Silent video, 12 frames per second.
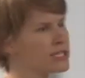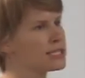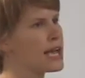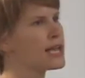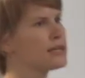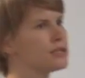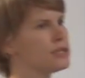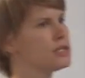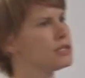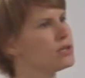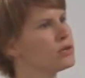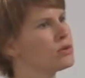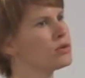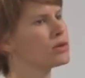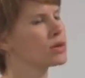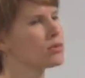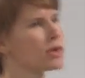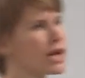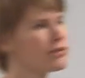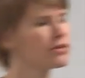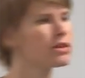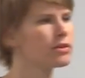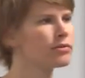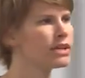decided to do, or
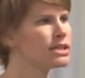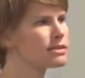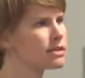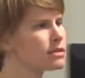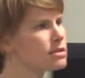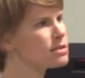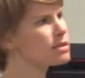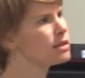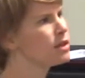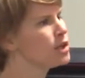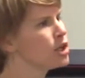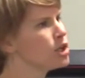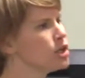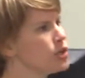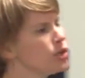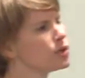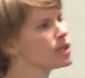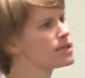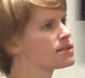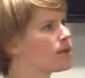whatever the reasons, you're doing